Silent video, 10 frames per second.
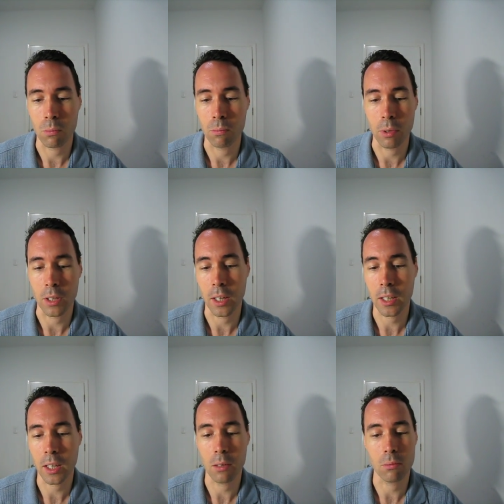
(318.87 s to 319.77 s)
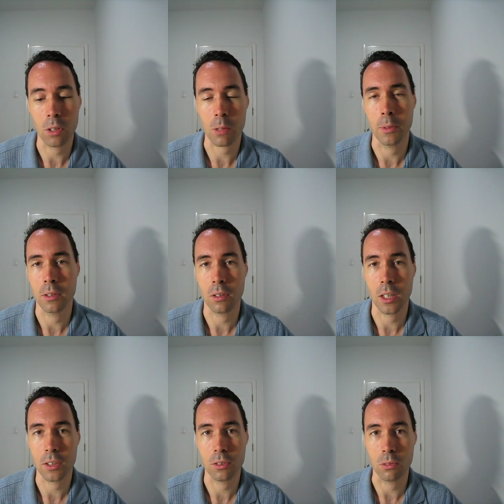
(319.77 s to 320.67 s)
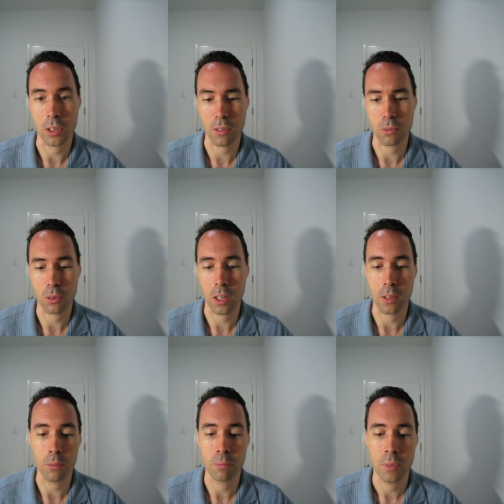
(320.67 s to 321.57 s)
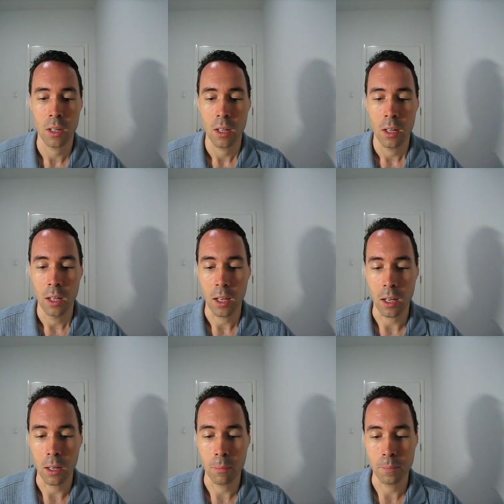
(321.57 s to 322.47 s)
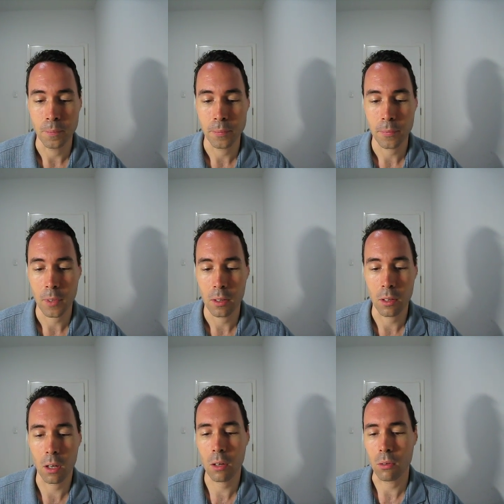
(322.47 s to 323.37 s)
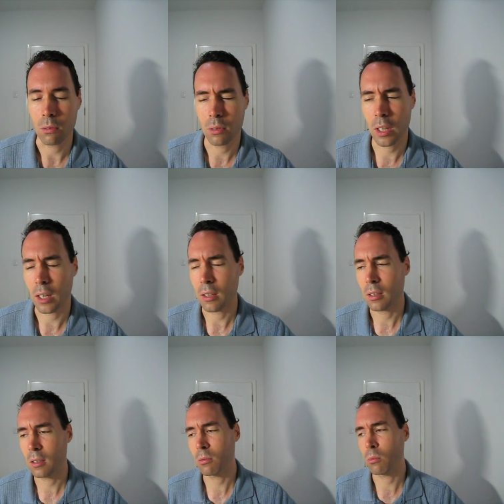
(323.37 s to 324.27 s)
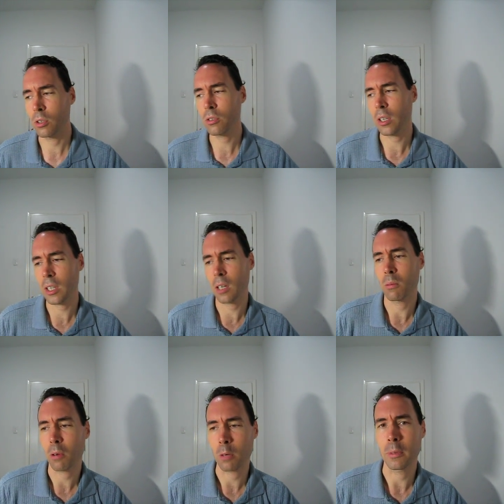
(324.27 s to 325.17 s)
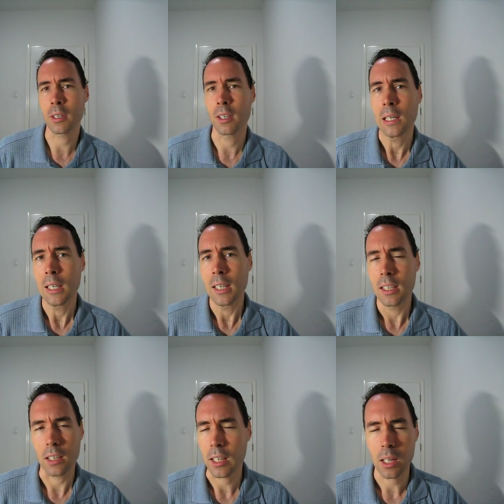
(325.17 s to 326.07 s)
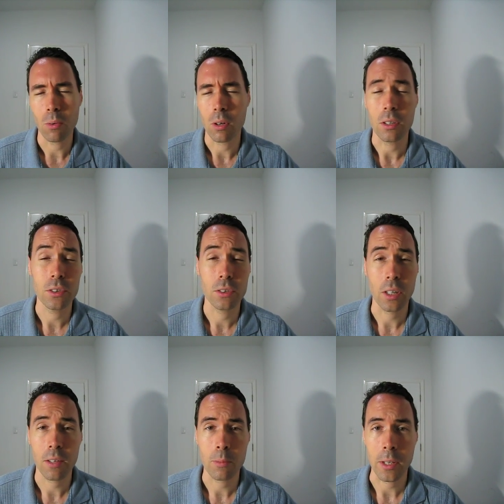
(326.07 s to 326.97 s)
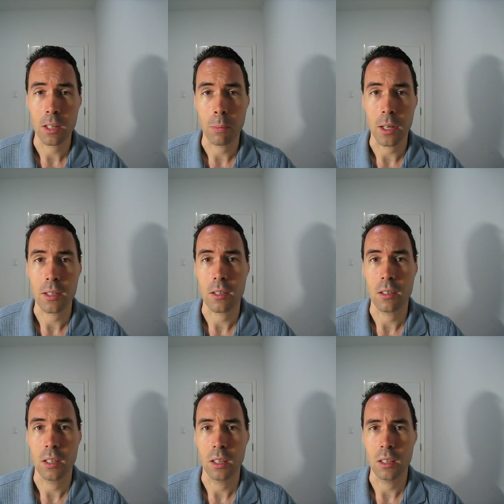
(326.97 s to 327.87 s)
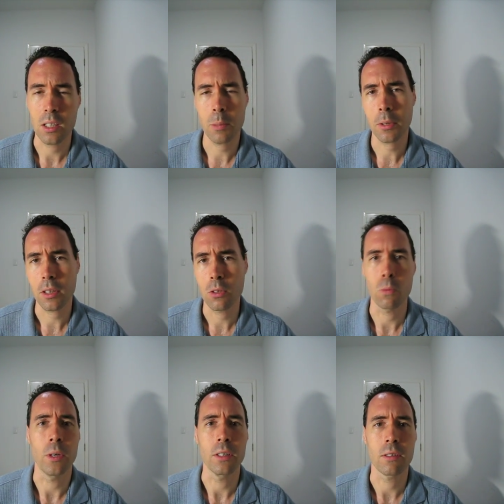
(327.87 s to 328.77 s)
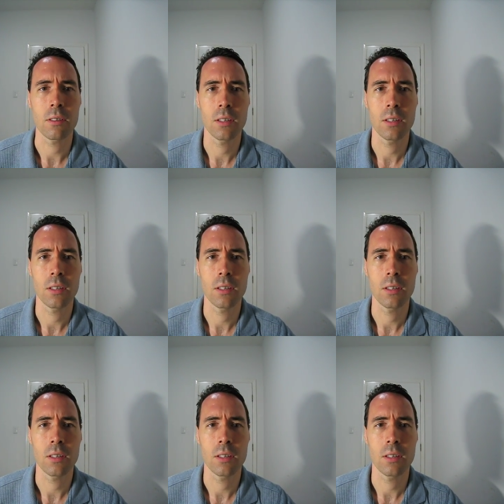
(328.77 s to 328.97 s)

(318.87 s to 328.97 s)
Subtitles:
but I can't recommend the last two because I haven't tried them. Oh, yeah, when you're trying to get an apartment, like anywhere else, you're going to have to make a deposit, and it's typically 2 months.